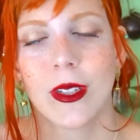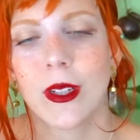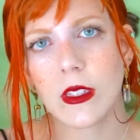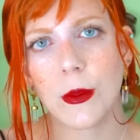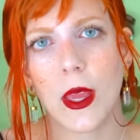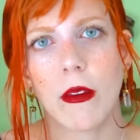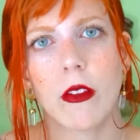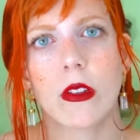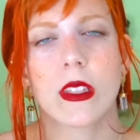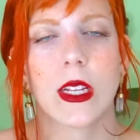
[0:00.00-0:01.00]
This
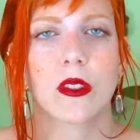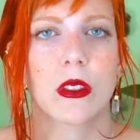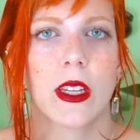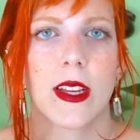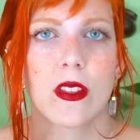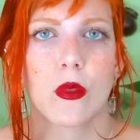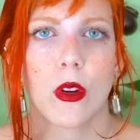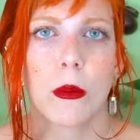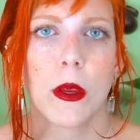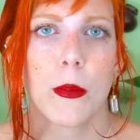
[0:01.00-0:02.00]
behavior is actually
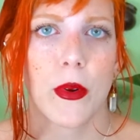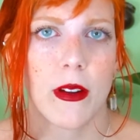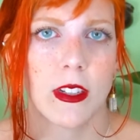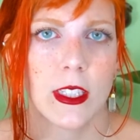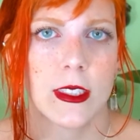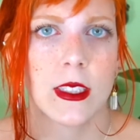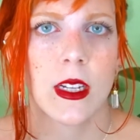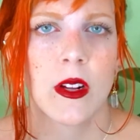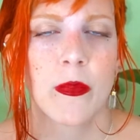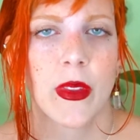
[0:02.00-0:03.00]
extremely prevalent
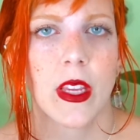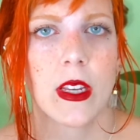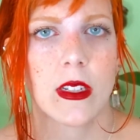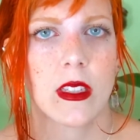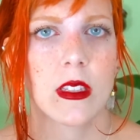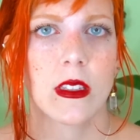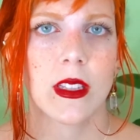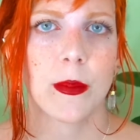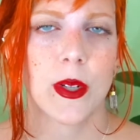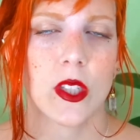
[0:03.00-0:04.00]
in
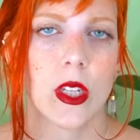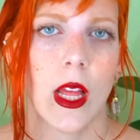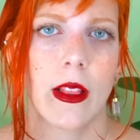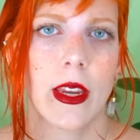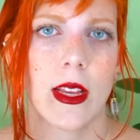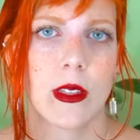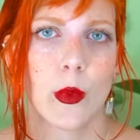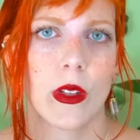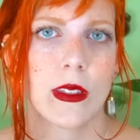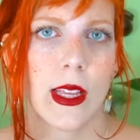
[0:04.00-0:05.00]
narcissistic personality as
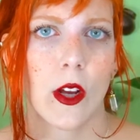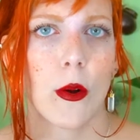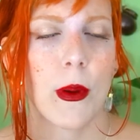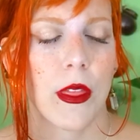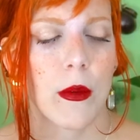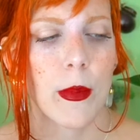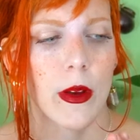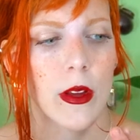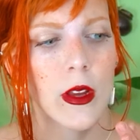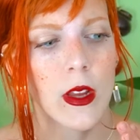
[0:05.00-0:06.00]
well as psychopathy, but